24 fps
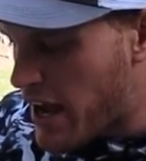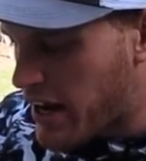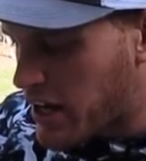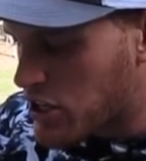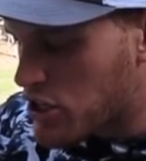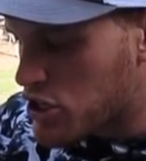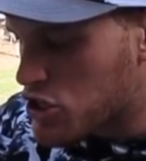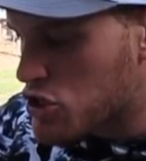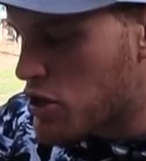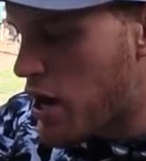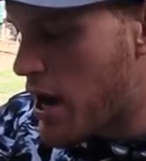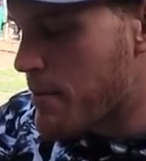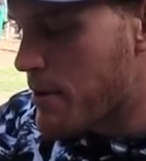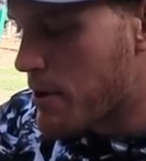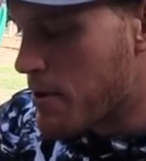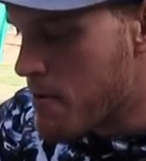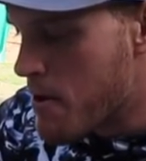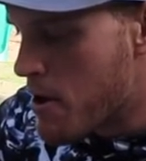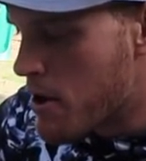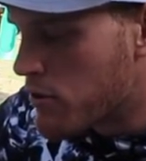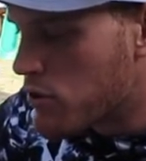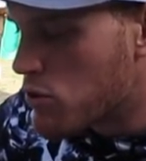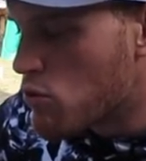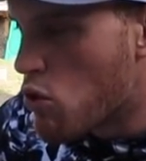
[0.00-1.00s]
I could describe it.
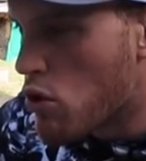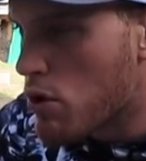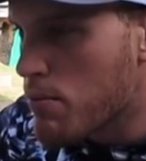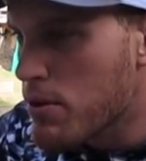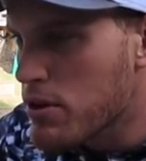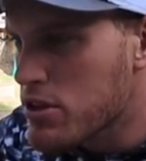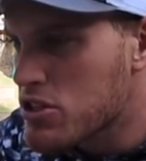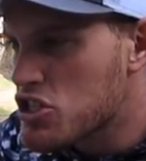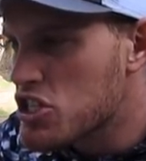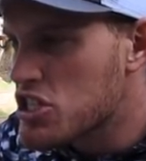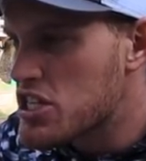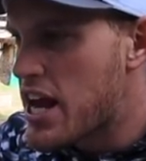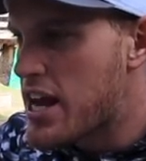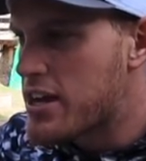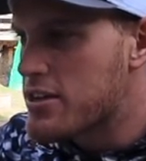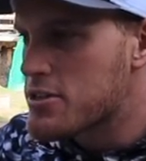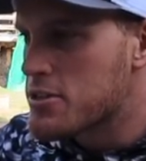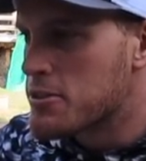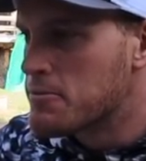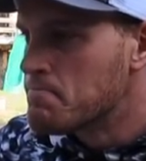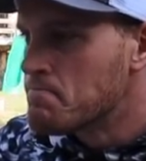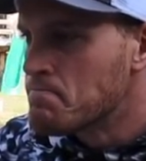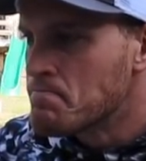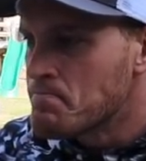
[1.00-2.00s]
The warmouth just has